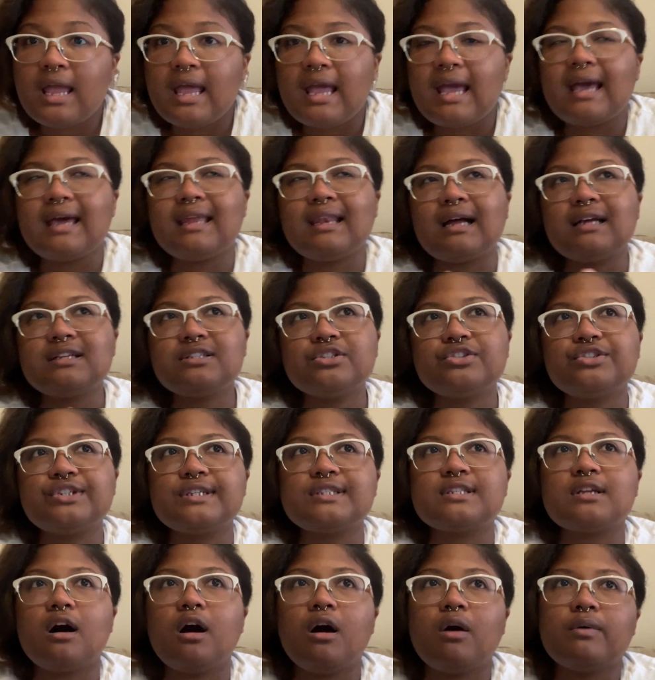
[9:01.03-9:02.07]
and I suggest
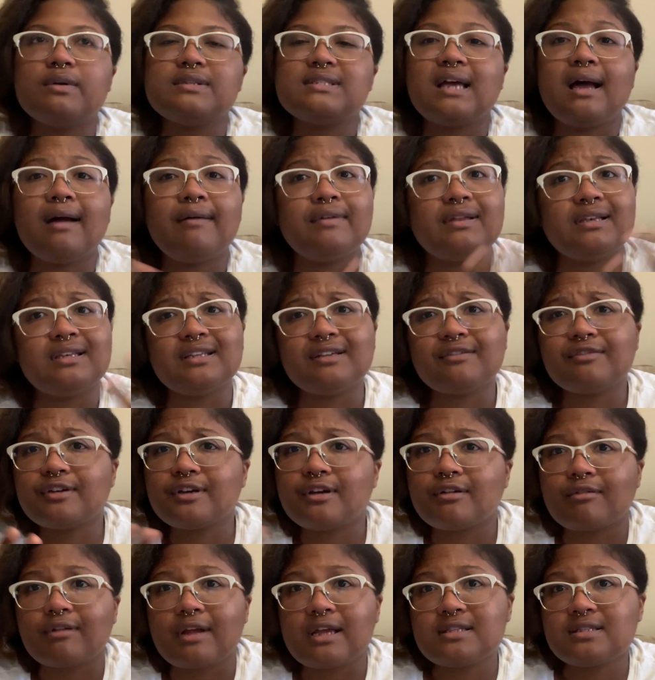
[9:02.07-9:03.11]
always having different
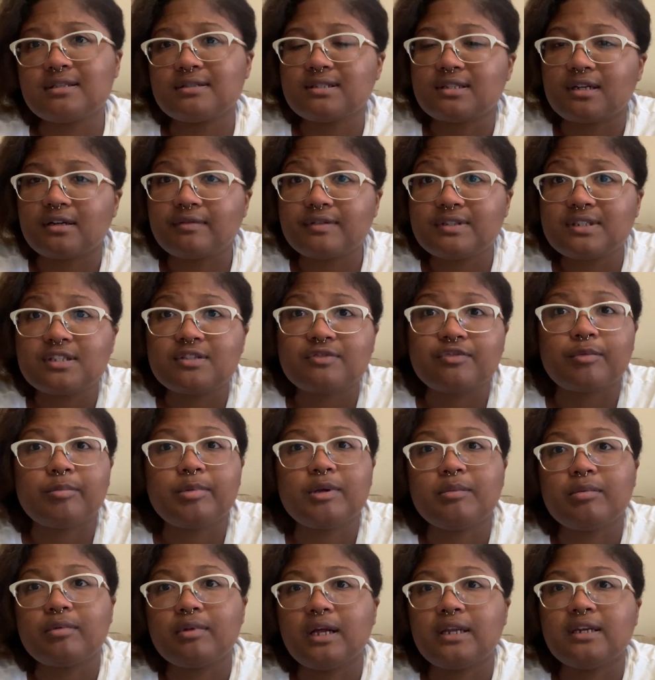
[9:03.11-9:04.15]
arrays of services for
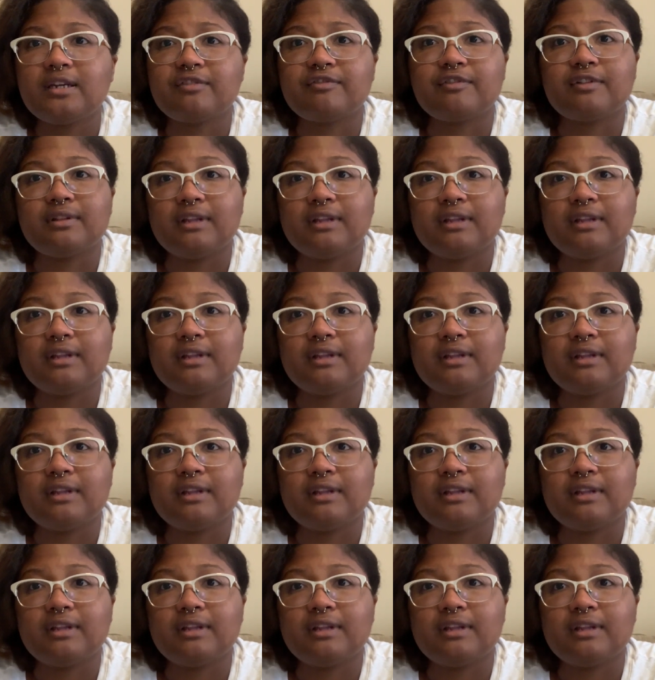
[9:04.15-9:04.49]
people at different